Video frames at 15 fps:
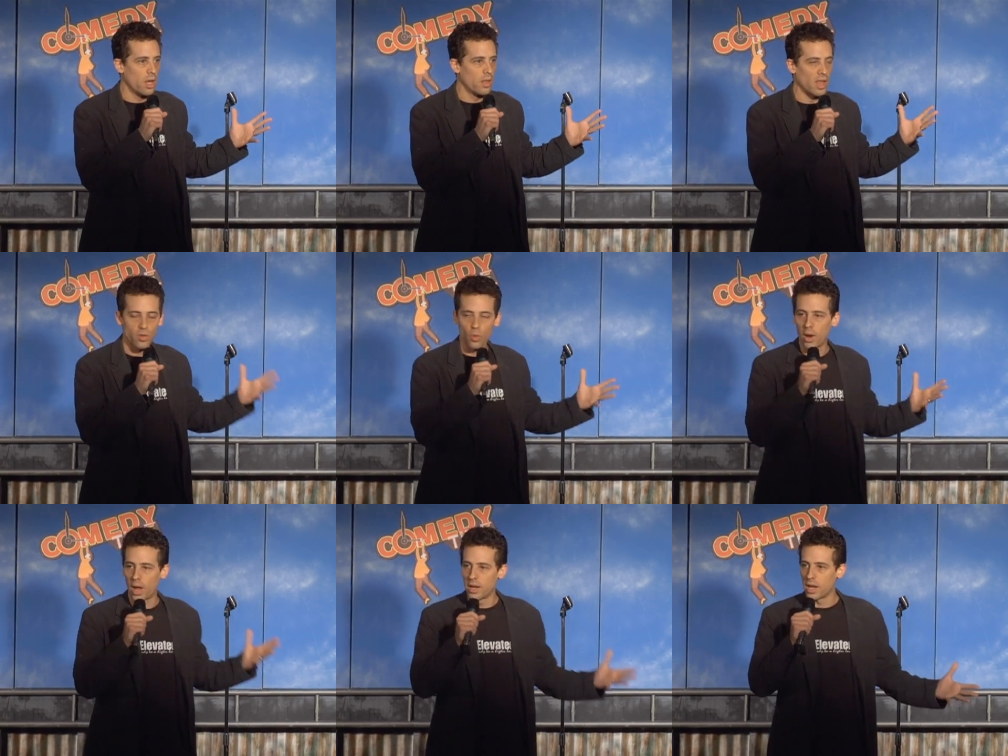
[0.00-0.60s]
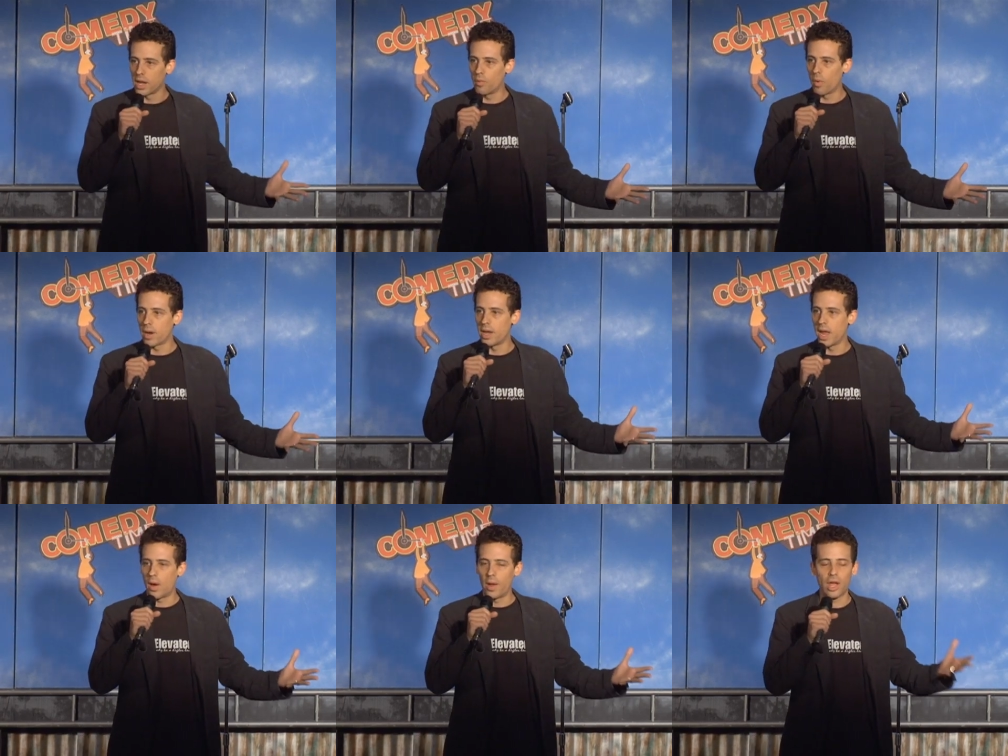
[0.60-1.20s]
That's what I need
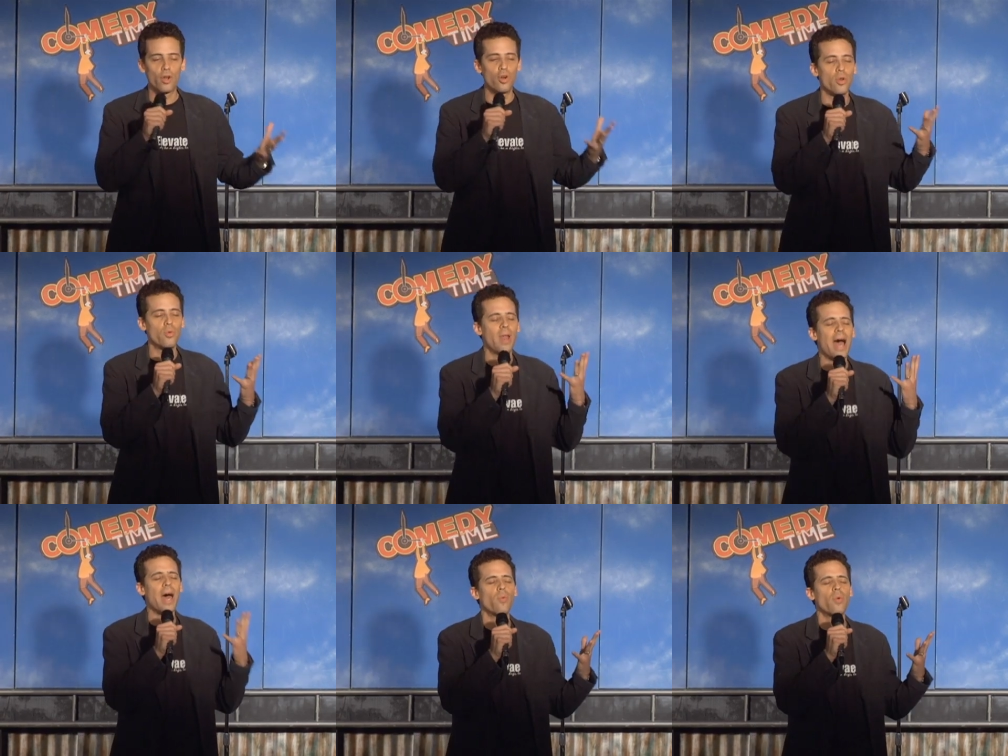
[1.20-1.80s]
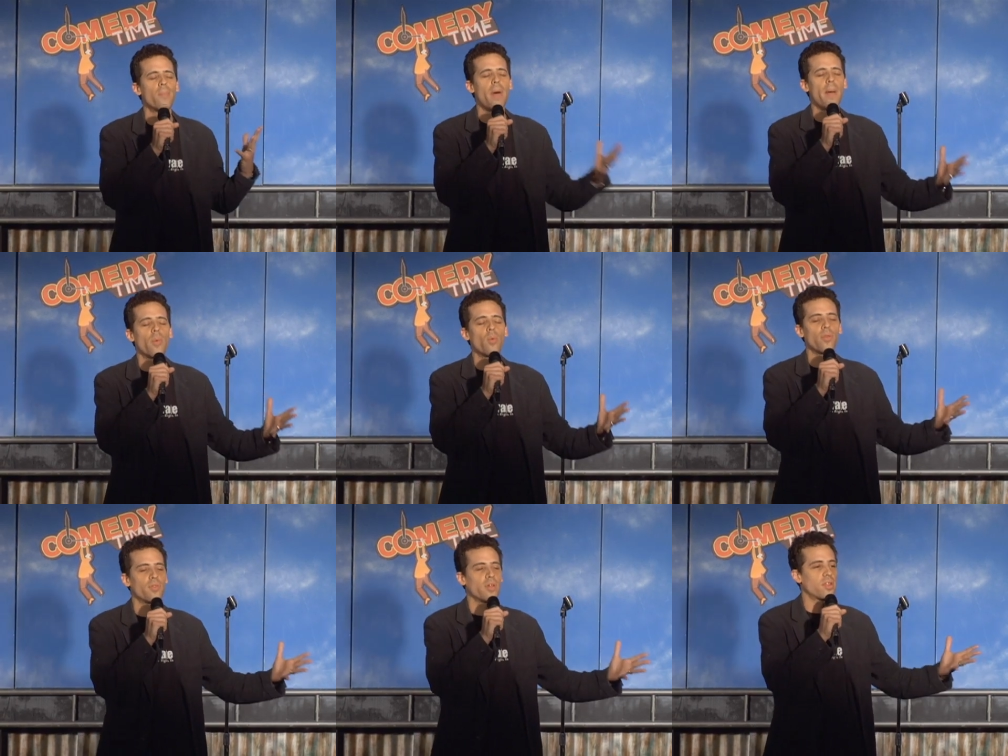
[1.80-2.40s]
right now. And I could not
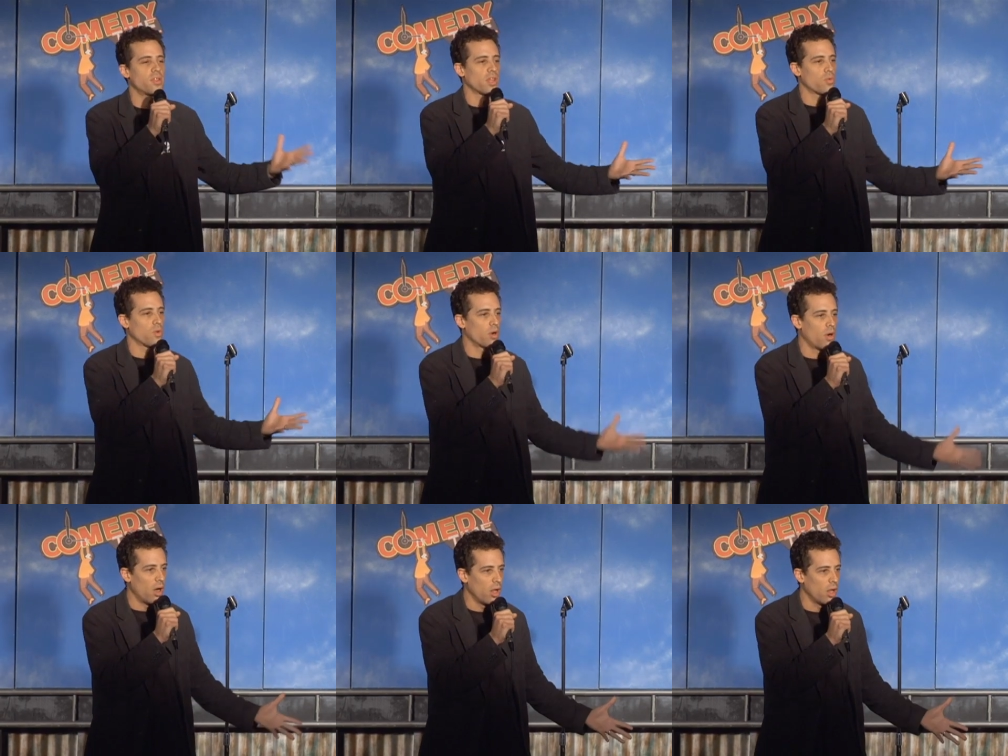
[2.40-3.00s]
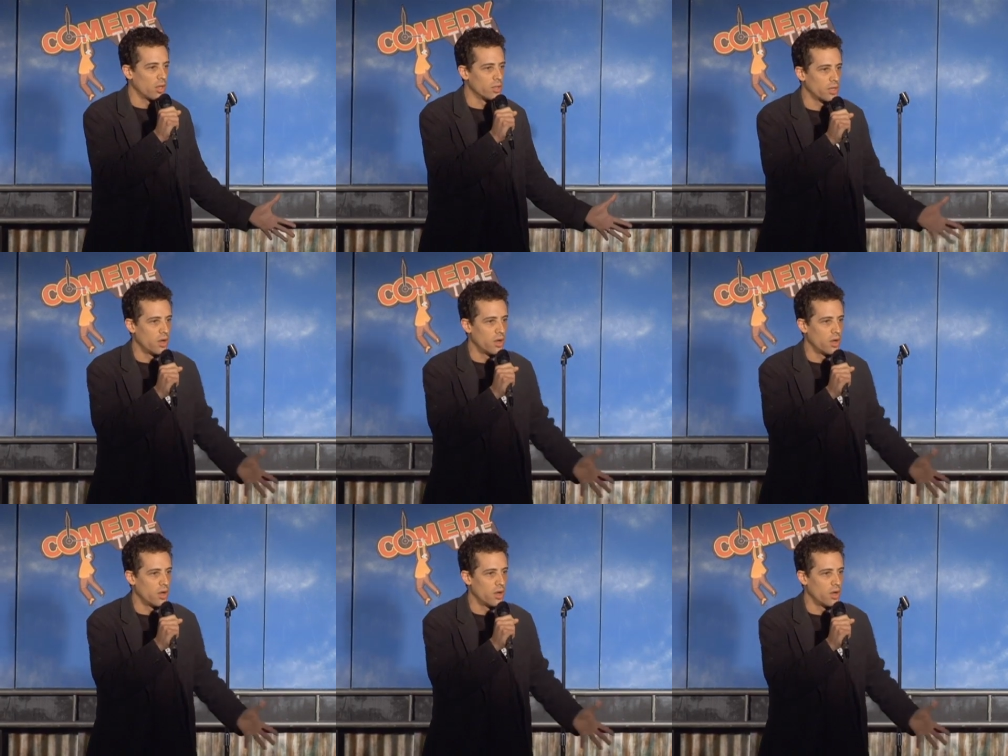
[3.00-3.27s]
remember what these things were called,